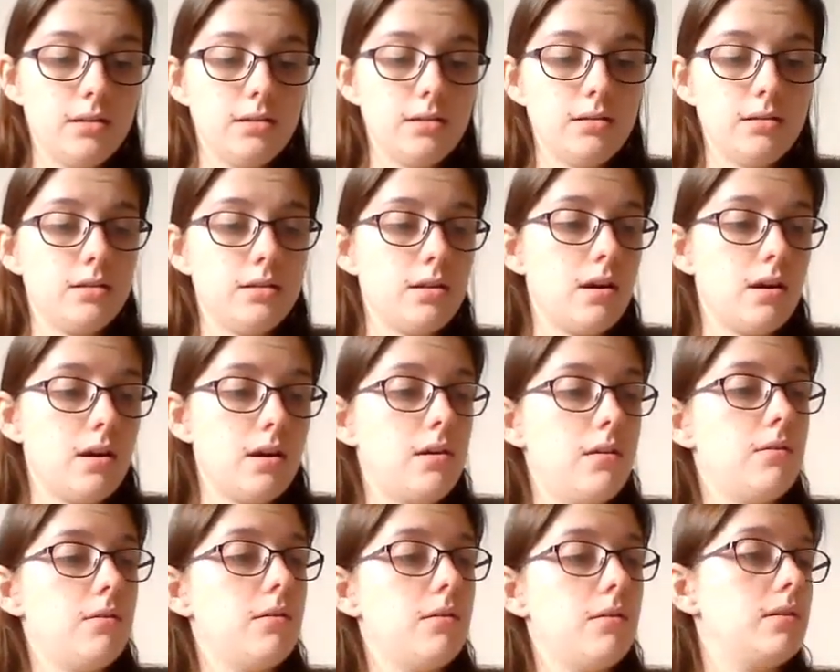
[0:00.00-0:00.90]

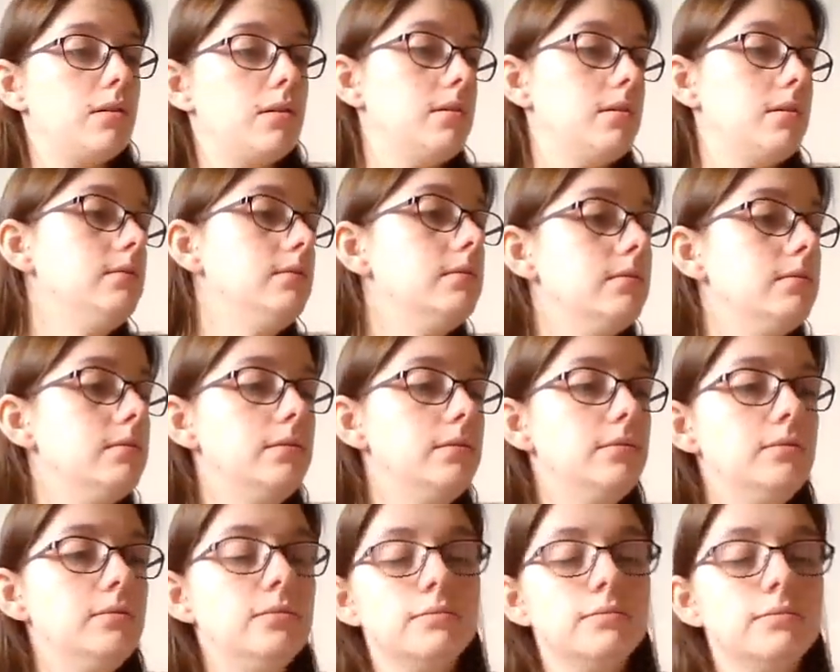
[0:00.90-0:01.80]
So
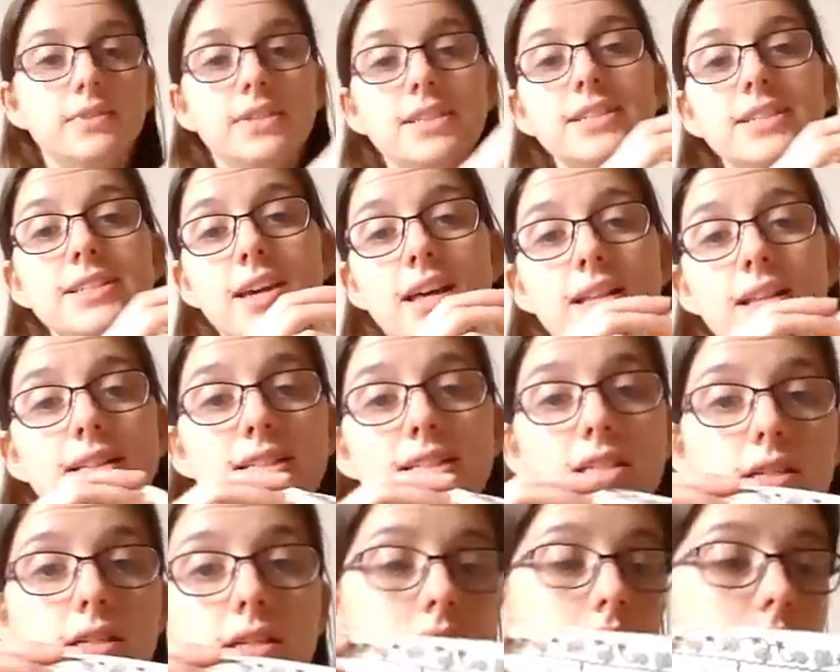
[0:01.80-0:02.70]
this
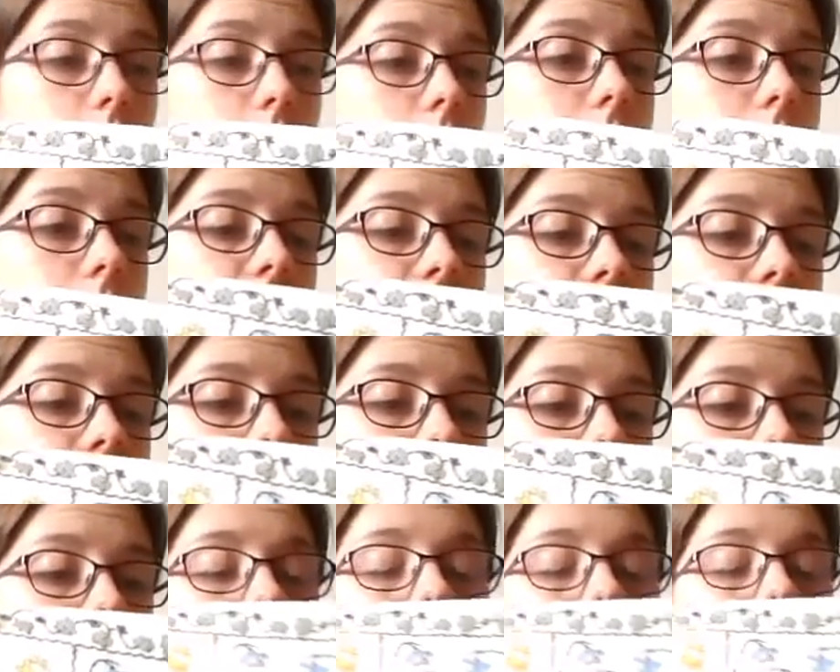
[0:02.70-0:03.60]
calendar
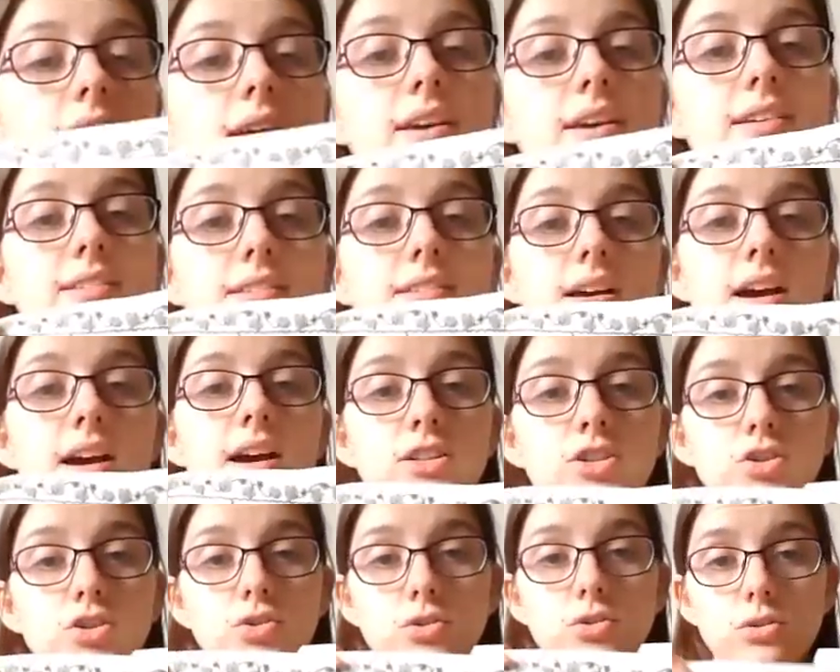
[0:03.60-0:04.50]
is a
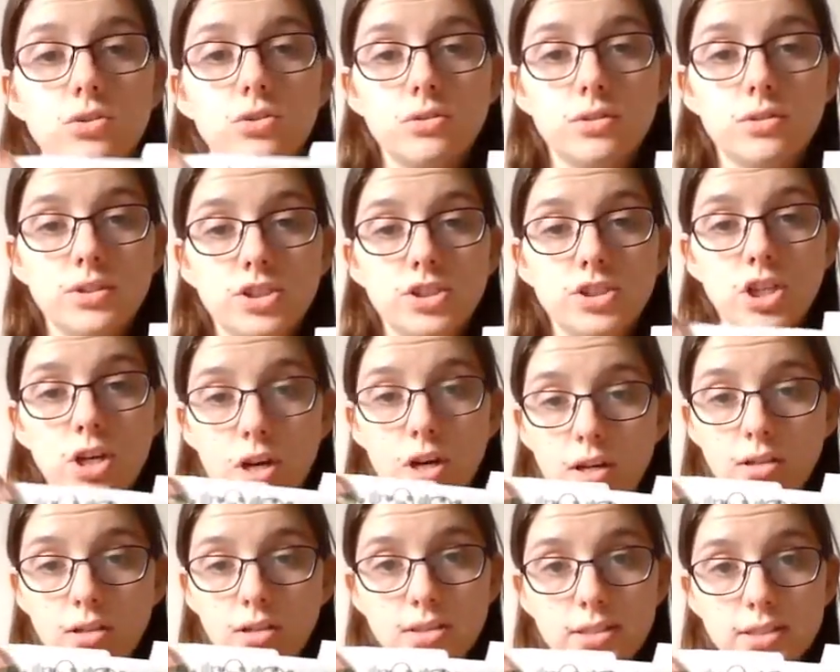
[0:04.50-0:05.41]
hand-drawn
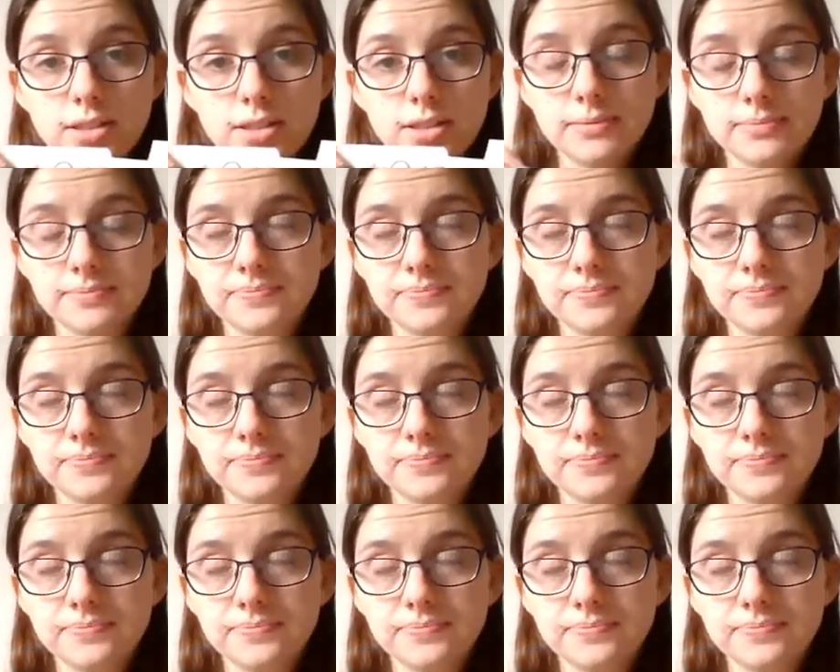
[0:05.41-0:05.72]
chart.